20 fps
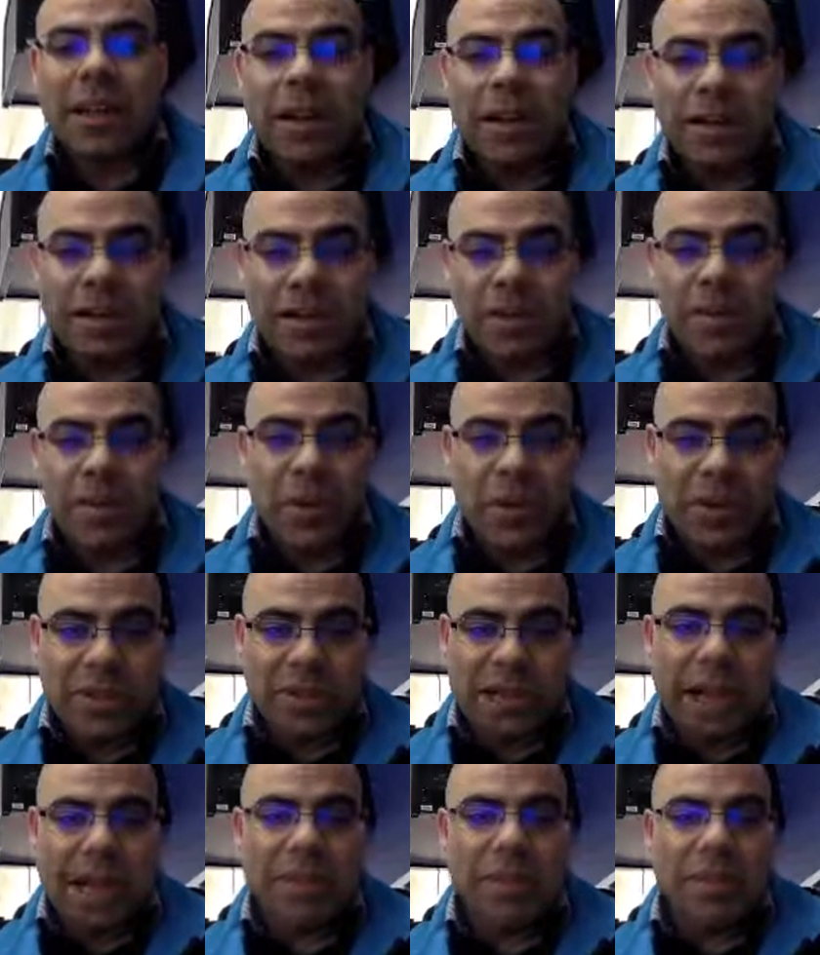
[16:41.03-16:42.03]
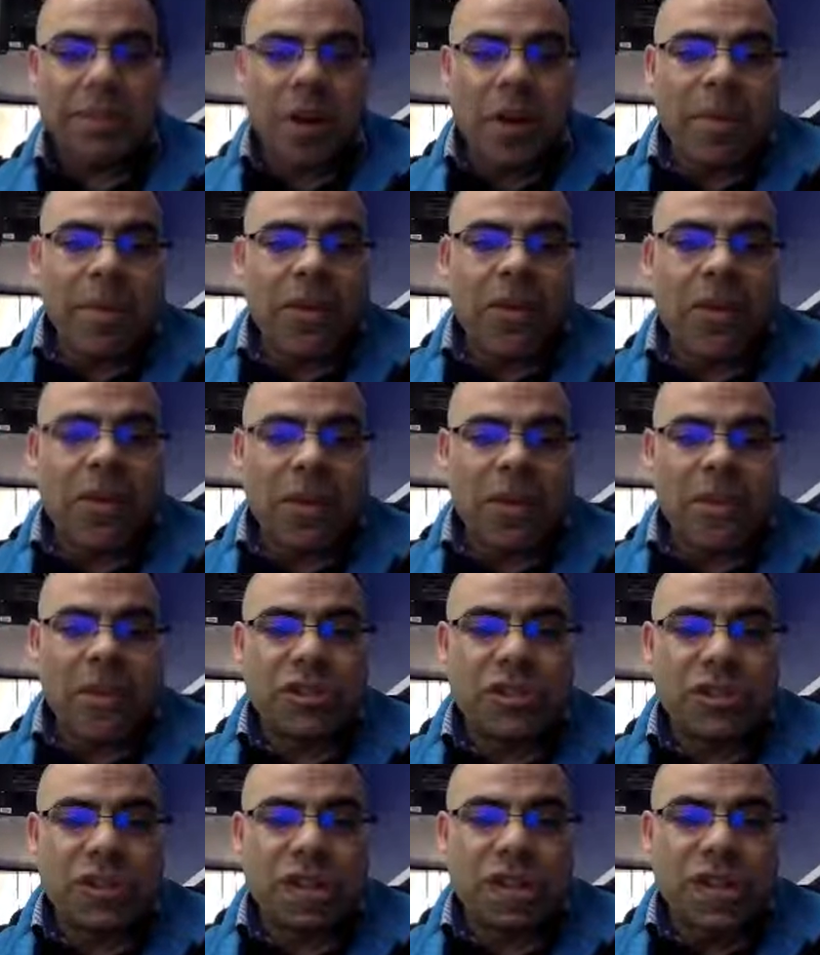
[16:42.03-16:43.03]
how this works. At the moment I've got
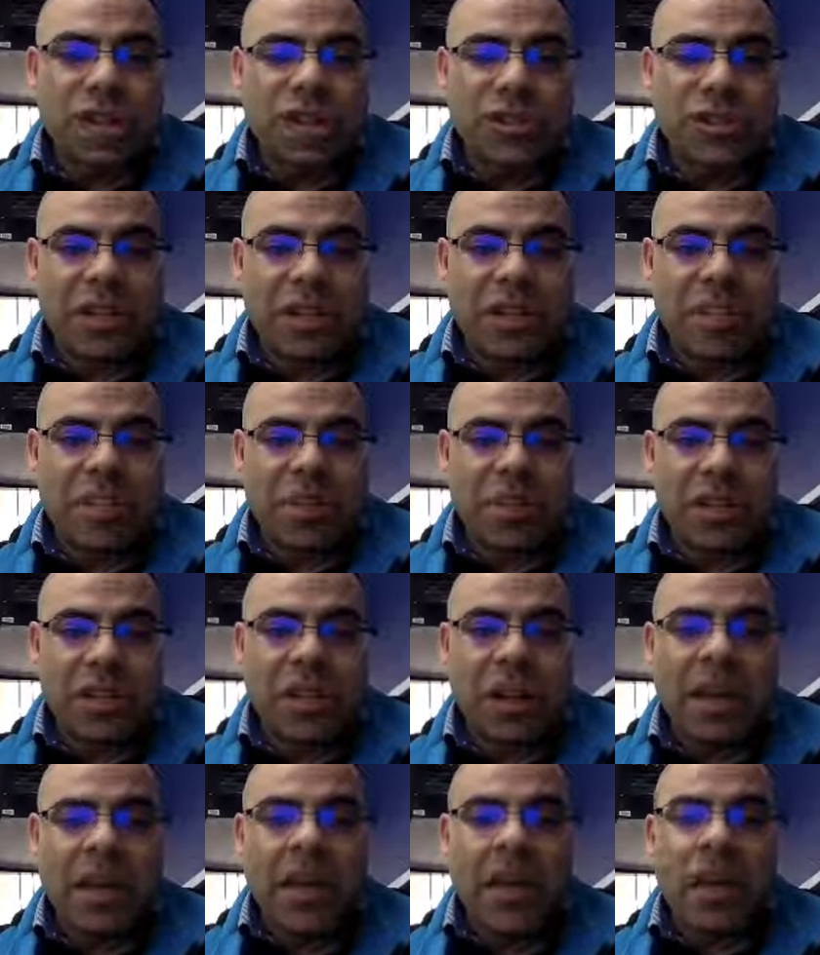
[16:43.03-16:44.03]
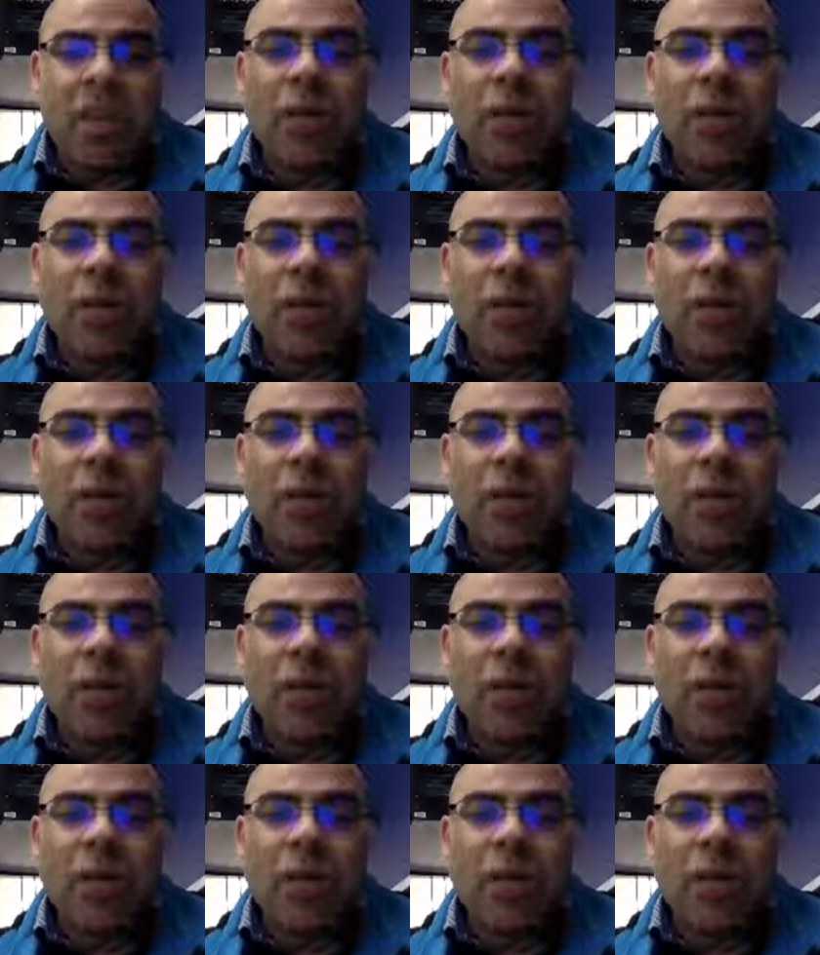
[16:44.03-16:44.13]
G, G, B.